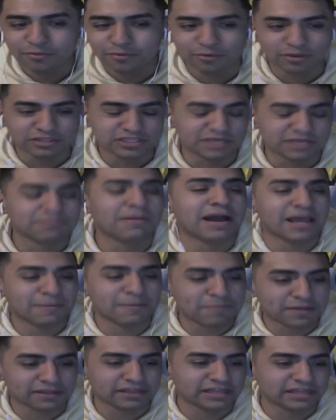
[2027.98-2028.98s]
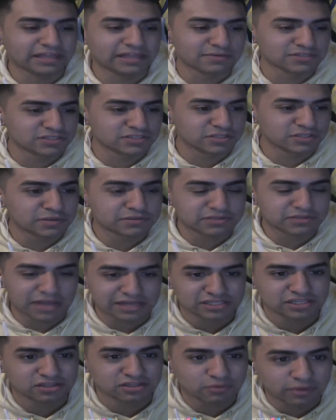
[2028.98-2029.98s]
in my opinion he was actually
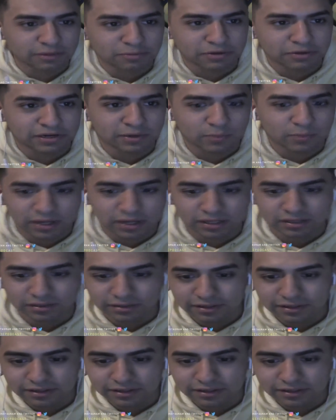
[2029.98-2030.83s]
doing pretty well.